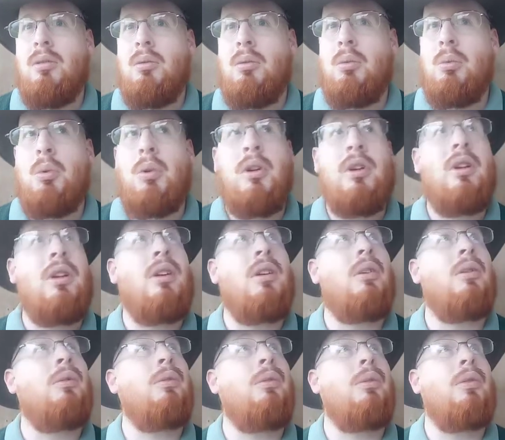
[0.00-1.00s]
one
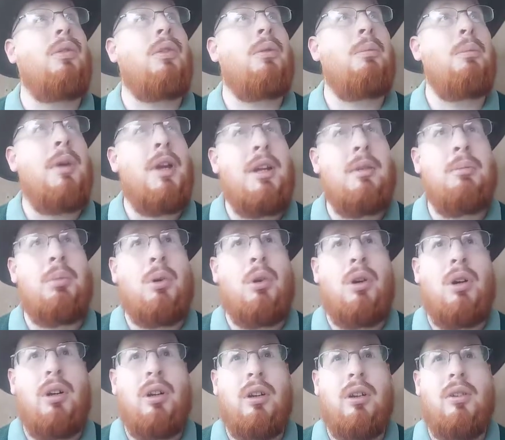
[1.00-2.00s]
of the main
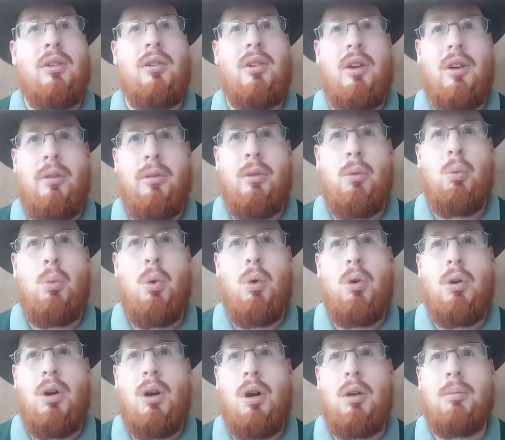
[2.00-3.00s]
products of the
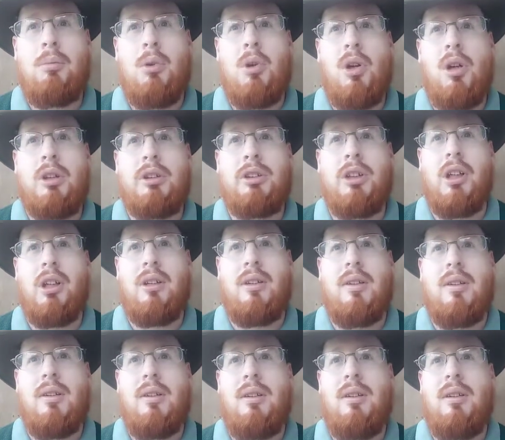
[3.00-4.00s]
Wolcott project.
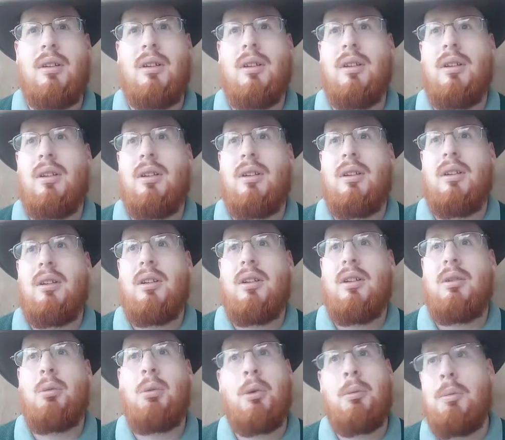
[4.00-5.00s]

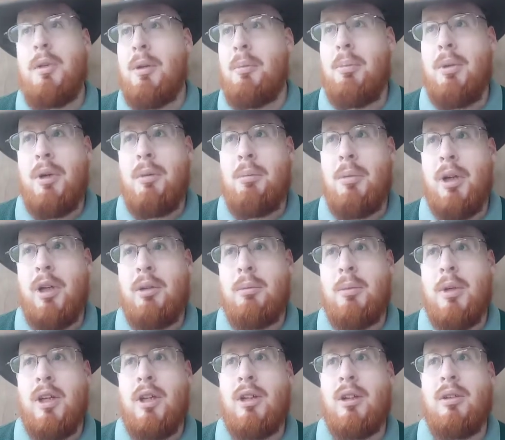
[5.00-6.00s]
It wouldn't be a big money
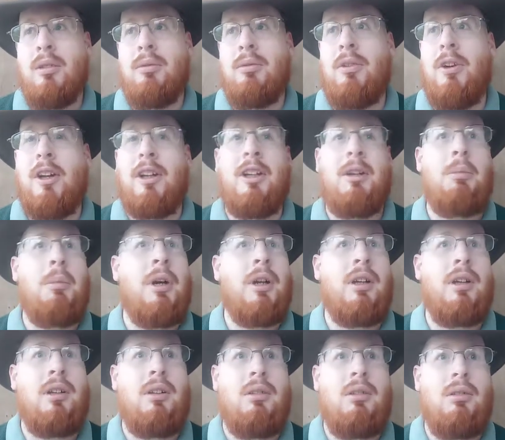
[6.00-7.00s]
maker. In fact,
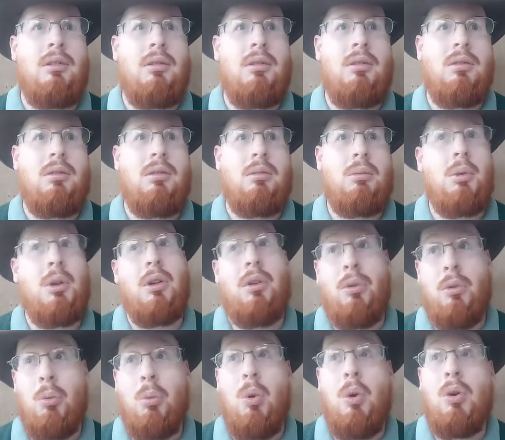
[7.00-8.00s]
the
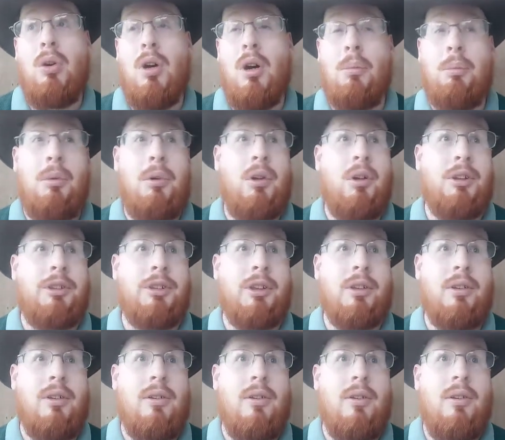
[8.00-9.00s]
Wolcott
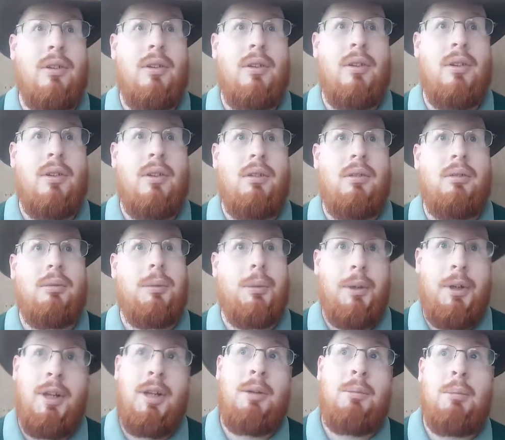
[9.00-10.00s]
project
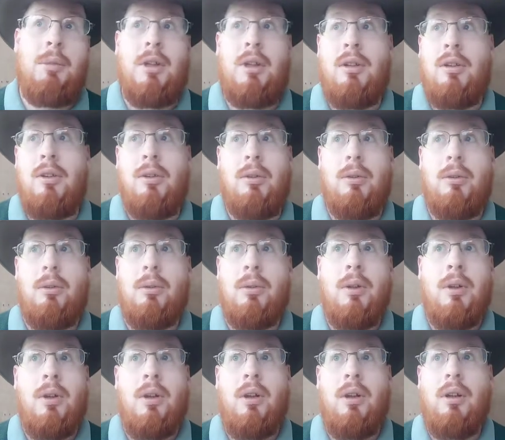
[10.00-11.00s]
and me too
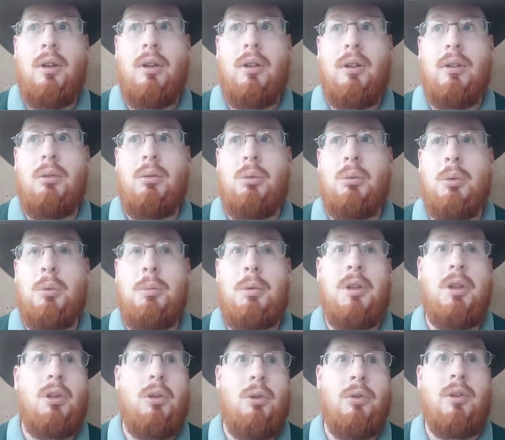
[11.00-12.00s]
would be
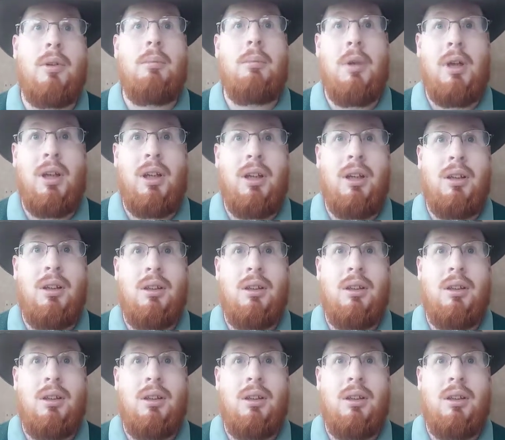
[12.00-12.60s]
losing money.